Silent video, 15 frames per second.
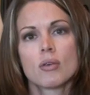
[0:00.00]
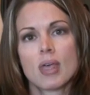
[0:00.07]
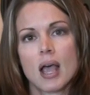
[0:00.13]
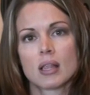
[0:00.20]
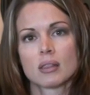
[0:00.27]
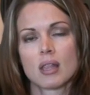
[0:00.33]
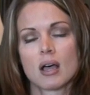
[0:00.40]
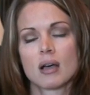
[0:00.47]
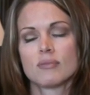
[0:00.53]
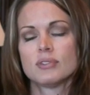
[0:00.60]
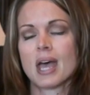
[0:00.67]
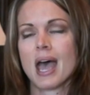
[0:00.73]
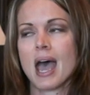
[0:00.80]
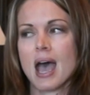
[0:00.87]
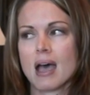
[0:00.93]
that love,
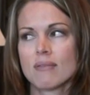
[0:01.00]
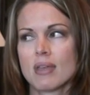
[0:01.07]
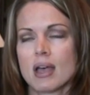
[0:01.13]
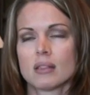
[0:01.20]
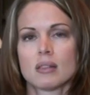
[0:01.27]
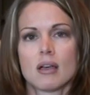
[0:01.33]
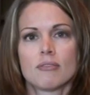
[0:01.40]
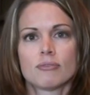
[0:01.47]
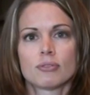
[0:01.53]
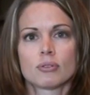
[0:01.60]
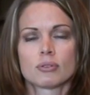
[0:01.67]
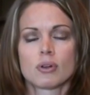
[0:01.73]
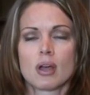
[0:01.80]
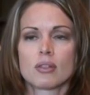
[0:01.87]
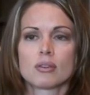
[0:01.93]
to have that love
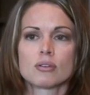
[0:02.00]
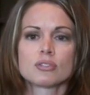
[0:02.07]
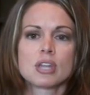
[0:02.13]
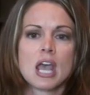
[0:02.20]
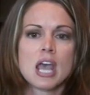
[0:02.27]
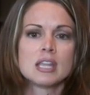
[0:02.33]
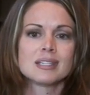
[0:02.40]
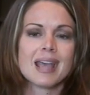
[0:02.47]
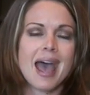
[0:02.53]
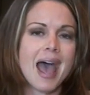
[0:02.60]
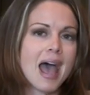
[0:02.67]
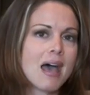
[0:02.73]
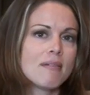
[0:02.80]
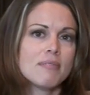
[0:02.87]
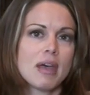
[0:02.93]
for others, to
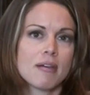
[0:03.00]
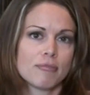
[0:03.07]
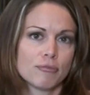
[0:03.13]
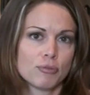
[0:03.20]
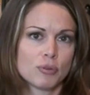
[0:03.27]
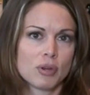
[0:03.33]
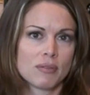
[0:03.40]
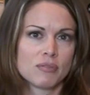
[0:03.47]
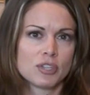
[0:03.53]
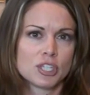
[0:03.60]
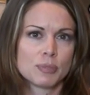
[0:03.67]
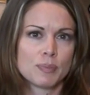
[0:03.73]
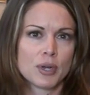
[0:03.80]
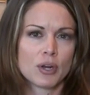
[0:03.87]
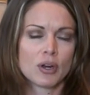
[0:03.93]
have that fruit of the
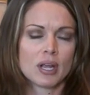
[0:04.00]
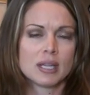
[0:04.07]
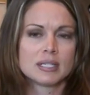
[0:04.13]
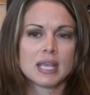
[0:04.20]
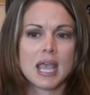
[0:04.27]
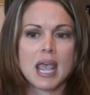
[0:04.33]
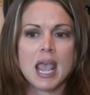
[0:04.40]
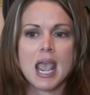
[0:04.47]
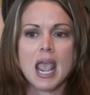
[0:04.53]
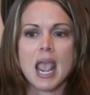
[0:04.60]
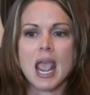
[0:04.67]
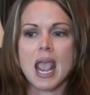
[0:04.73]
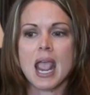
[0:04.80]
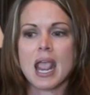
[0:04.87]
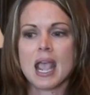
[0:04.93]
Spirit,
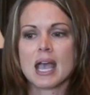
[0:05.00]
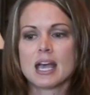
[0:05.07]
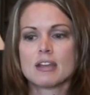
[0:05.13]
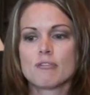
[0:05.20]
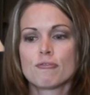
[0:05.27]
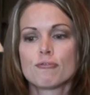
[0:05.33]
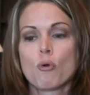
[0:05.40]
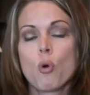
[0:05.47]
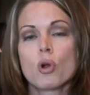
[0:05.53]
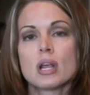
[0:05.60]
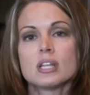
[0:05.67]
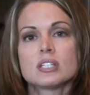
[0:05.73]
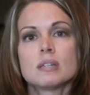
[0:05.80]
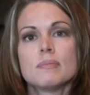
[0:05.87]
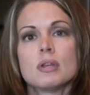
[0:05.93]
and for
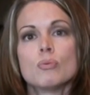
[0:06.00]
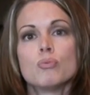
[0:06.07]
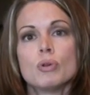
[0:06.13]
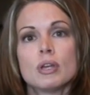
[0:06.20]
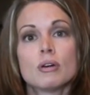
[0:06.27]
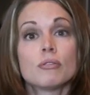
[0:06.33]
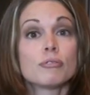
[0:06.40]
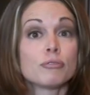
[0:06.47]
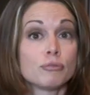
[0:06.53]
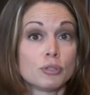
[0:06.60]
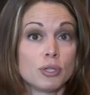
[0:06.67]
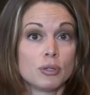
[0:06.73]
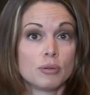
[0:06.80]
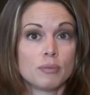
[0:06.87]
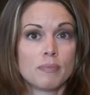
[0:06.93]
it to be real
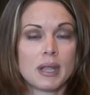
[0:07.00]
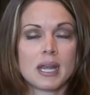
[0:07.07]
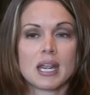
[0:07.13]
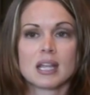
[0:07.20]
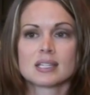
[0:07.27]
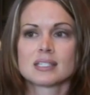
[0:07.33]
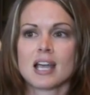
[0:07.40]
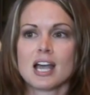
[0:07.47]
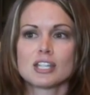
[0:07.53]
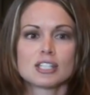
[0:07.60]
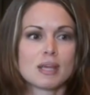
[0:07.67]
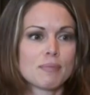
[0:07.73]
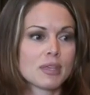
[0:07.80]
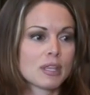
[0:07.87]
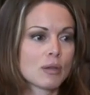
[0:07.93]
fruit, meaning it's not
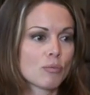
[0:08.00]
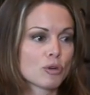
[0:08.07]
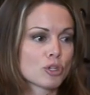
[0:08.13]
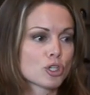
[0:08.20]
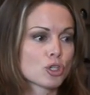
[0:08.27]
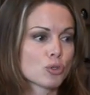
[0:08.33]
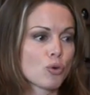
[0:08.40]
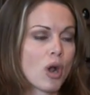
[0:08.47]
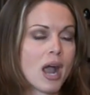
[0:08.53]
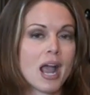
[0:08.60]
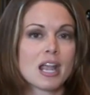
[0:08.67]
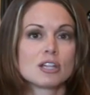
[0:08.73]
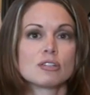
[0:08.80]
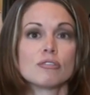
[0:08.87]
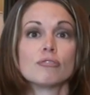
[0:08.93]
something that we're
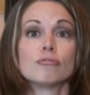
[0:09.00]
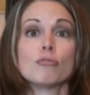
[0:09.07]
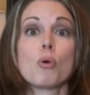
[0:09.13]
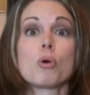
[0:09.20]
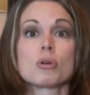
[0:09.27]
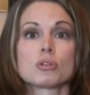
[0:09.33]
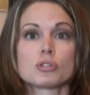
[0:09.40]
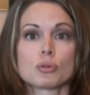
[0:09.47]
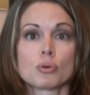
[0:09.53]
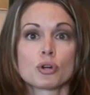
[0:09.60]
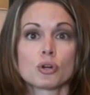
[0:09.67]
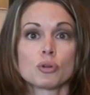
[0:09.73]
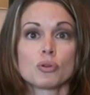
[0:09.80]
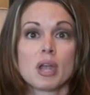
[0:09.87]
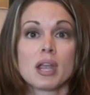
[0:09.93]
trying to force or
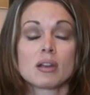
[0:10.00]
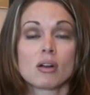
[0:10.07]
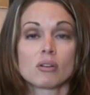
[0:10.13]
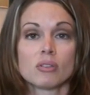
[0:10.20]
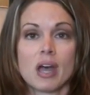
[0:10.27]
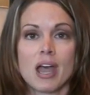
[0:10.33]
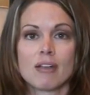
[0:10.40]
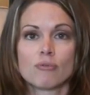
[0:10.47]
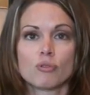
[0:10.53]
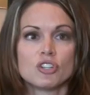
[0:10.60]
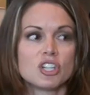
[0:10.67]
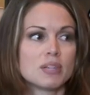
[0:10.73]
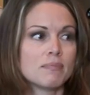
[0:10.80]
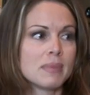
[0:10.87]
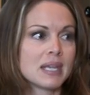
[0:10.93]
create in our life,
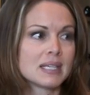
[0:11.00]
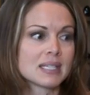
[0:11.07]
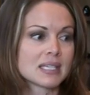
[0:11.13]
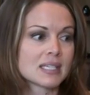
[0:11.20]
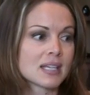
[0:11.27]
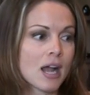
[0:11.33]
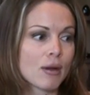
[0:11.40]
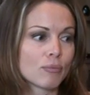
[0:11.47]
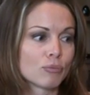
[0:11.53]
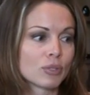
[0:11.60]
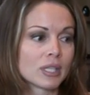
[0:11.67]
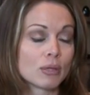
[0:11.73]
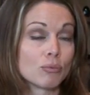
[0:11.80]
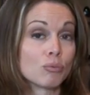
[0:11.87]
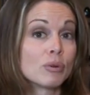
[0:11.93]
which means it's not
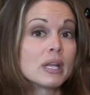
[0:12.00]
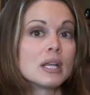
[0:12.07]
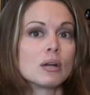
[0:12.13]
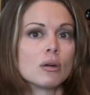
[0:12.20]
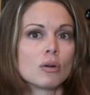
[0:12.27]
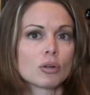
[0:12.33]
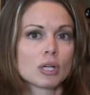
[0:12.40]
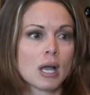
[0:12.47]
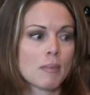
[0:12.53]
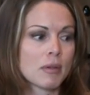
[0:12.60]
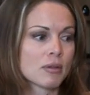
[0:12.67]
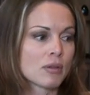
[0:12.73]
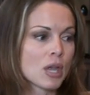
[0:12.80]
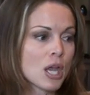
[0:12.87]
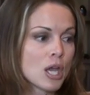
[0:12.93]
really real or
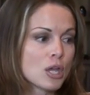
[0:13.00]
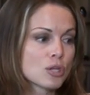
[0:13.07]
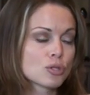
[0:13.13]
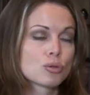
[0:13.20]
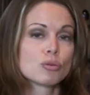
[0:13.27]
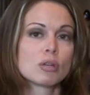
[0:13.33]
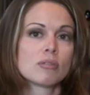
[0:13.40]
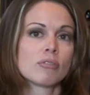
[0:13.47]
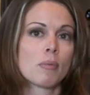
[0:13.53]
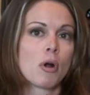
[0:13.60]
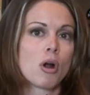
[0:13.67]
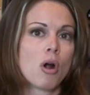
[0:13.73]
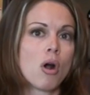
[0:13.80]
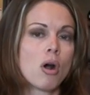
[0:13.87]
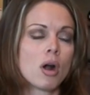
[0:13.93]
coming truly from
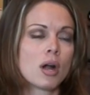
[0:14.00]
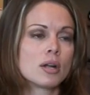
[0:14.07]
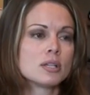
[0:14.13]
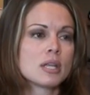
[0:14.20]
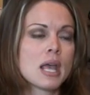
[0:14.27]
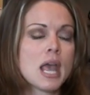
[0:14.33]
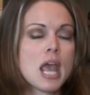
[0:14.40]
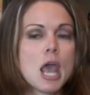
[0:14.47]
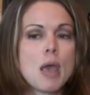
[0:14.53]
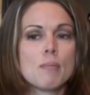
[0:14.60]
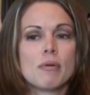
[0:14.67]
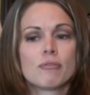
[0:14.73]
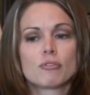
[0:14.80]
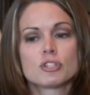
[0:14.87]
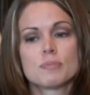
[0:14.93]
our heart.
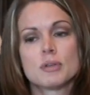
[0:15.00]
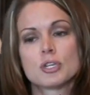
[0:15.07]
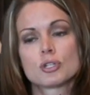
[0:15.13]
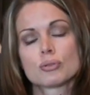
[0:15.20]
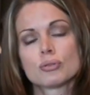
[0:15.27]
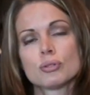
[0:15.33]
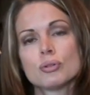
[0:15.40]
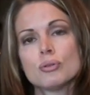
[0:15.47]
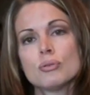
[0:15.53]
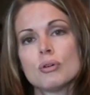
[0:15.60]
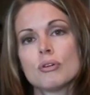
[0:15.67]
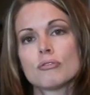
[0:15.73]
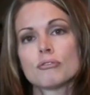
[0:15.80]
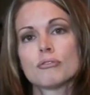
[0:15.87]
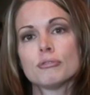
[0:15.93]
But for it to be true
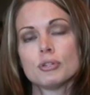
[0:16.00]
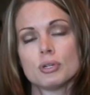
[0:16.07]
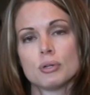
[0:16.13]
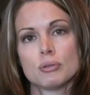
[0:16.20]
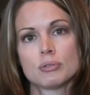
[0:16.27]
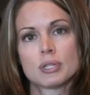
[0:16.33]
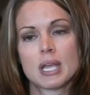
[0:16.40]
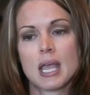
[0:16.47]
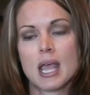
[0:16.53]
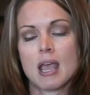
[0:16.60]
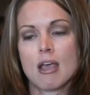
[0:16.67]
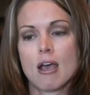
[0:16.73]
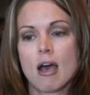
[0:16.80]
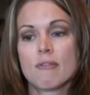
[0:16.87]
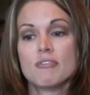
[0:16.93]
fruit
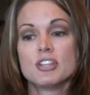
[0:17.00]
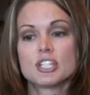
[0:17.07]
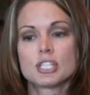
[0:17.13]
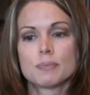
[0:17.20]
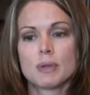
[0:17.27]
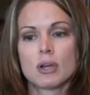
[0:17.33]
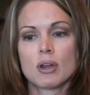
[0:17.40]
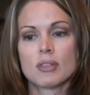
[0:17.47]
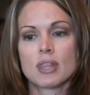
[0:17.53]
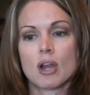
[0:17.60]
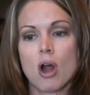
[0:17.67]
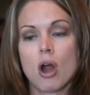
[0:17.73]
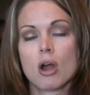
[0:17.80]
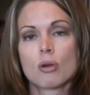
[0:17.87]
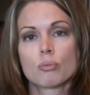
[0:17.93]
of the Spirit, then
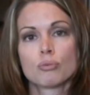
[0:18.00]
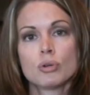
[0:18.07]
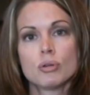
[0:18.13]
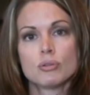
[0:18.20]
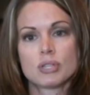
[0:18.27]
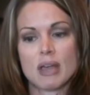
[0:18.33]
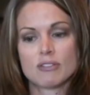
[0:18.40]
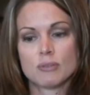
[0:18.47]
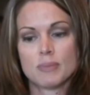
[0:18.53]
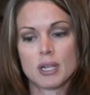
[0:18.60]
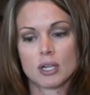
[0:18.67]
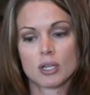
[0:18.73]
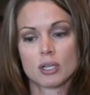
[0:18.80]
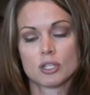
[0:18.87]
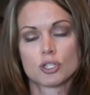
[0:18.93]
our roots have to be
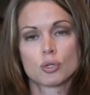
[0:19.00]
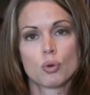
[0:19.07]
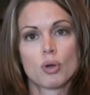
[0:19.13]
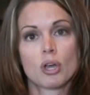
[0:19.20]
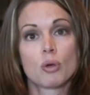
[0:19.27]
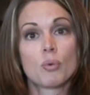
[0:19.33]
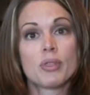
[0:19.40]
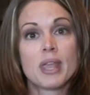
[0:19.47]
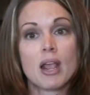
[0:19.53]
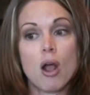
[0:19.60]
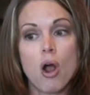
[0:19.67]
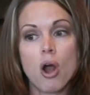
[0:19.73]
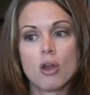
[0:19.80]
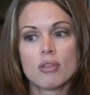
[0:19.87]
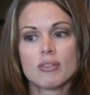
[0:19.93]
in good soil. And when they
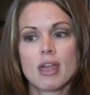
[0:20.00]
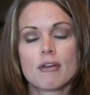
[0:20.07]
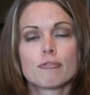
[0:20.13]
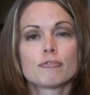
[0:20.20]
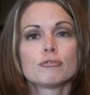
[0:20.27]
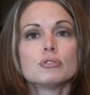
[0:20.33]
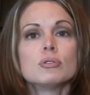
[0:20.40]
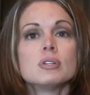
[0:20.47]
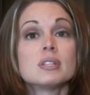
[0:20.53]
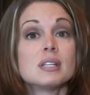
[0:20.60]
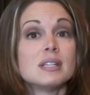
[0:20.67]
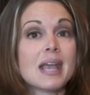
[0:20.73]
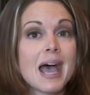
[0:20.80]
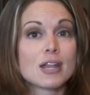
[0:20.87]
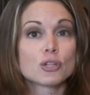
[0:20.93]
are, then that fruit is a
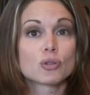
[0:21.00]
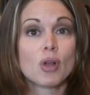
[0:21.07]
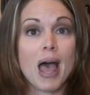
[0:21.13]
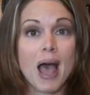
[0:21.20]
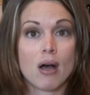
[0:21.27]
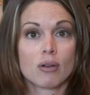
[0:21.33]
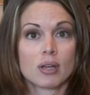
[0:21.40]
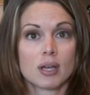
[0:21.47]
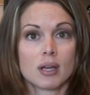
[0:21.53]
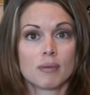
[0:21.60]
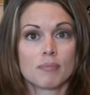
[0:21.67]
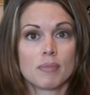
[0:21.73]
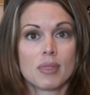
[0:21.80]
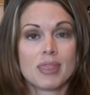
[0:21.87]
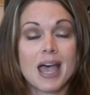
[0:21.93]
natural
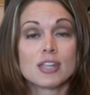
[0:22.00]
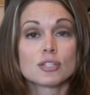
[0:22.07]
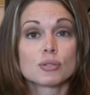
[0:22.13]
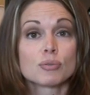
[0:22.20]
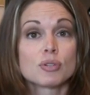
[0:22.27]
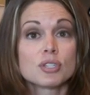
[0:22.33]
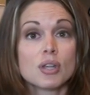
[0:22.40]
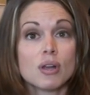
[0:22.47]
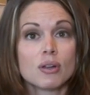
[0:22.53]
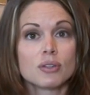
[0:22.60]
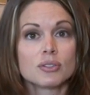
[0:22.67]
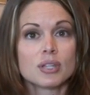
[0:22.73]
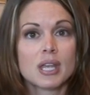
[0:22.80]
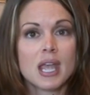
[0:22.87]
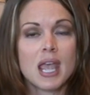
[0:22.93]
outcome. That's the
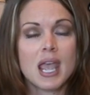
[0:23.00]
result.